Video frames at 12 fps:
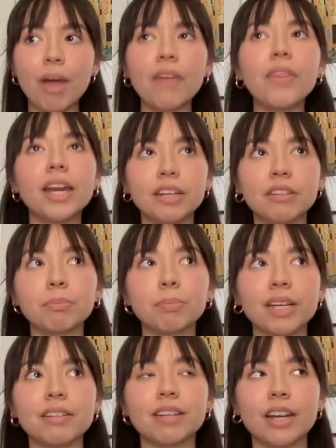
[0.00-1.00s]
and that is a
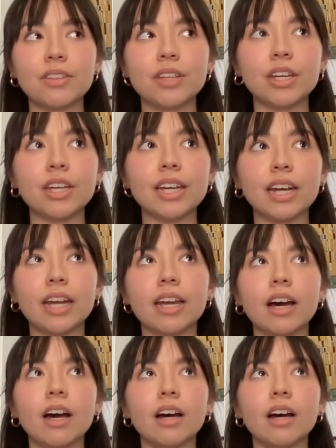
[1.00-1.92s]
place that I think getting